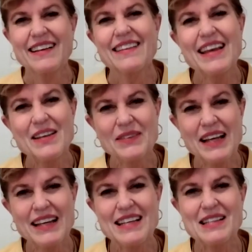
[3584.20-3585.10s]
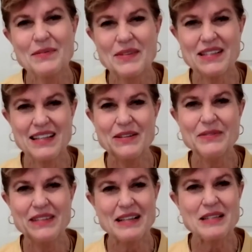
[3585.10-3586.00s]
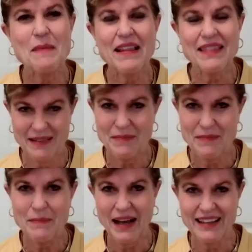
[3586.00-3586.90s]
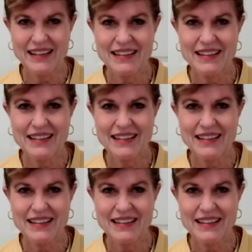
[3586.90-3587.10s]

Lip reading: Thank you, ladies, and we'll see you next month. Bye-bye.